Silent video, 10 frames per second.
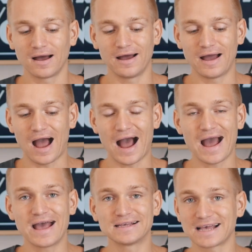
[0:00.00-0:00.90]
uh,
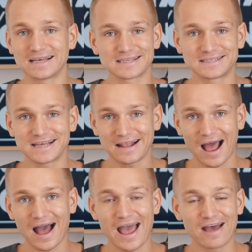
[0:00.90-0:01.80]
I, as, as I
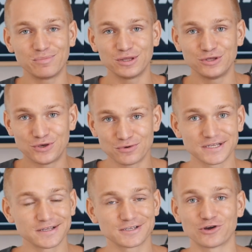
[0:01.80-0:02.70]
said, I have been
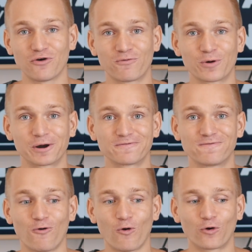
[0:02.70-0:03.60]
using the software
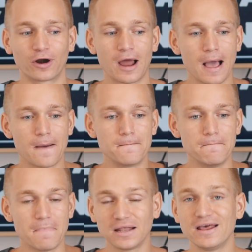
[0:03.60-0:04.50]
for
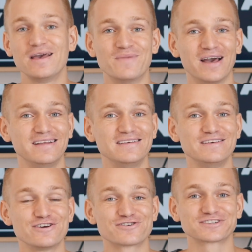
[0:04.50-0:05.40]
many many
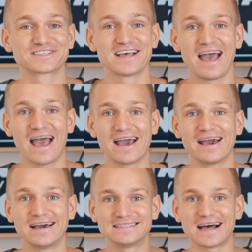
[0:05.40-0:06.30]
years,
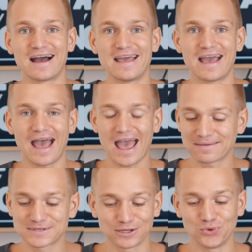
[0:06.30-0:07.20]
and I
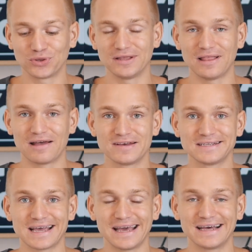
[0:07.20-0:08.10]
absolutely love
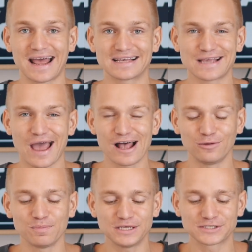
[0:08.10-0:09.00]
it. It has
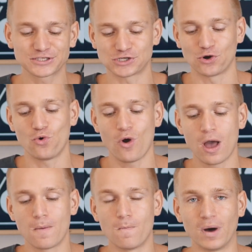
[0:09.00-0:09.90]
helped me so
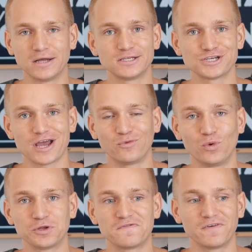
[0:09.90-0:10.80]
much.
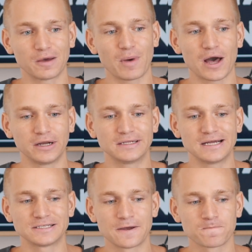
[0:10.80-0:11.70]
And when you think about it,
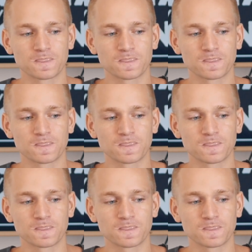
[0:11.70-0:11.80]
that